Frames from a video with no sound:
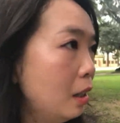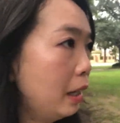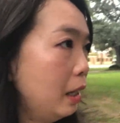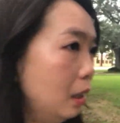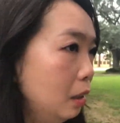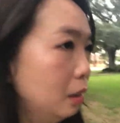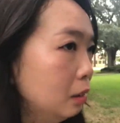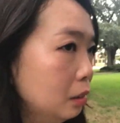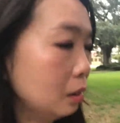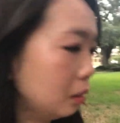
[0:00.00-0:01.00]

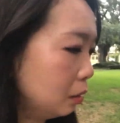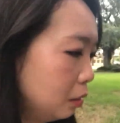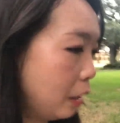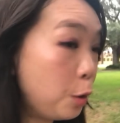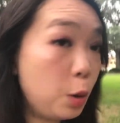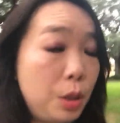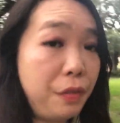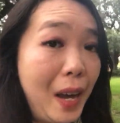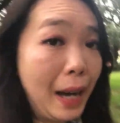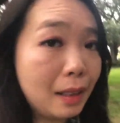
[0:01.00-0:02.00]
And that's just a
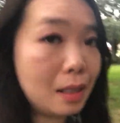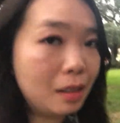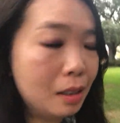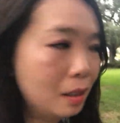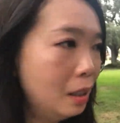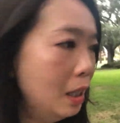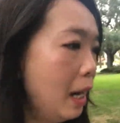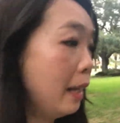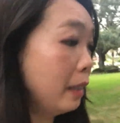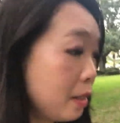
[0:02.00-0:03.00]
fact.
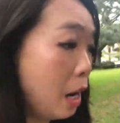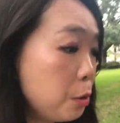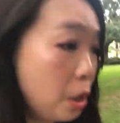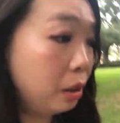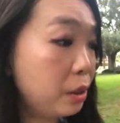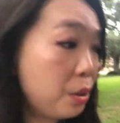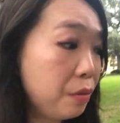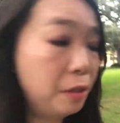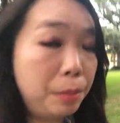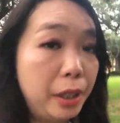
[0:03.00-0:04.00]
And that's how sellers
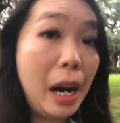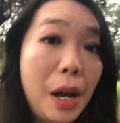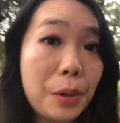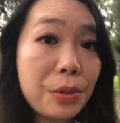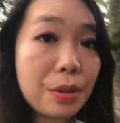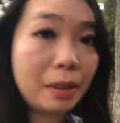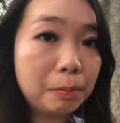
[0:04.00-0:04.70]
flip their house.